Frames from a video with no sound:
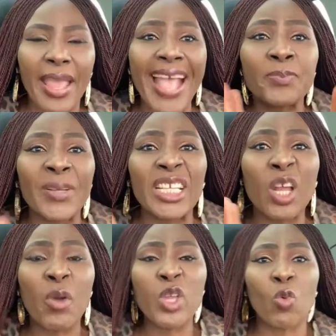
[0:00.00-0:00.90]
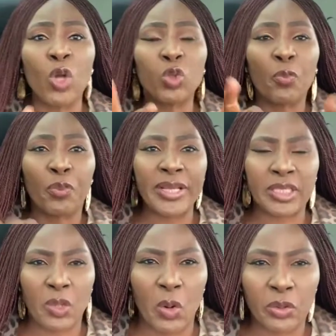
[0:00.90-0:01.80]
especially when you want to praise
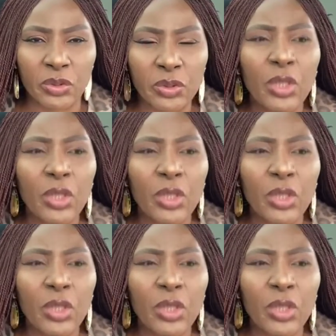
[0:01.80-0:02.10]
God.